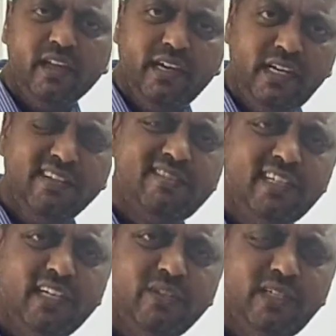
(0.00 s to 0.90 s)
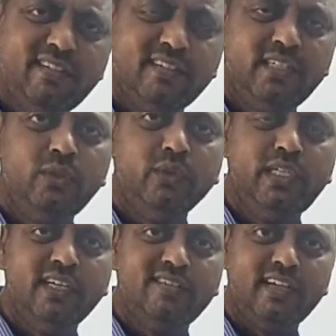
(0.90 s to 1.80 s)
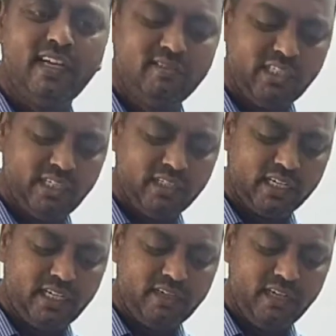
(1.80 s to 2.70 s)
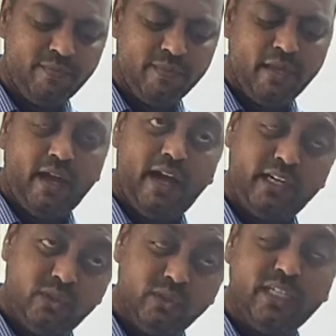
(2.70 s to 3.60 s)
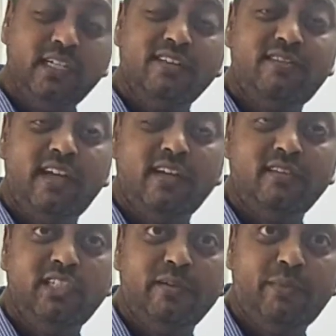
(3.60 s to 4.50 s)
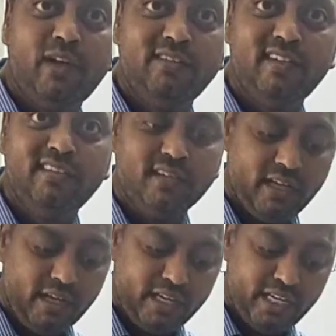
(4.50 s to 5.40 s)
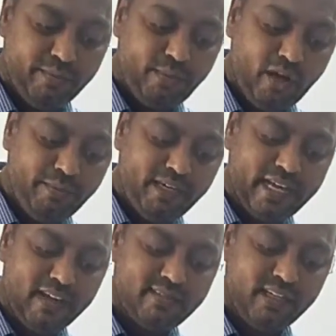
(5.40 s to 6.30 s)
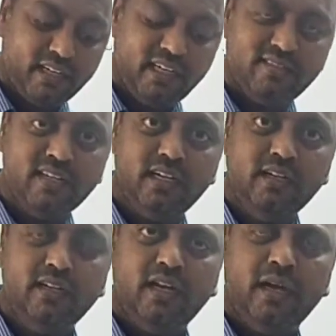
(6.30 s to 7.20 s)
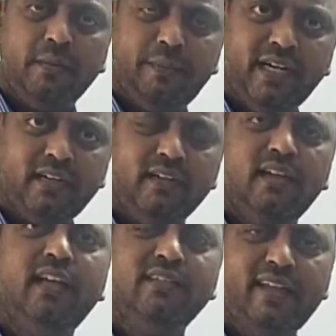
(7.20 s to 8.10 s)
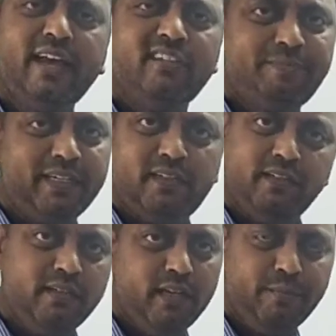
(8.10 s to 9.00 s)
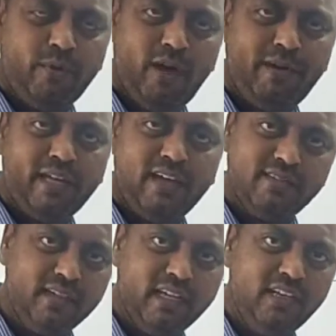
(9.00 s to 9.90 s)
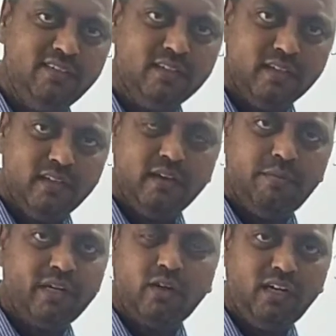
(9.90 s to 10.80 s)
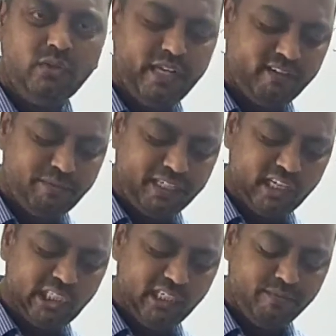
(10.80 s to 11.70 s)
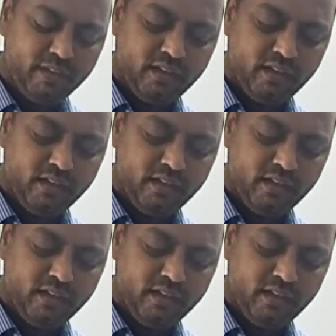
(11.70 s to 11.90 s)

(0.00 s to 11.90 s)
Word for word: industrial units due to industrialization in the country and due to the industrialization policies employment has increased uh, but less than expected employment has increased but not to the expectation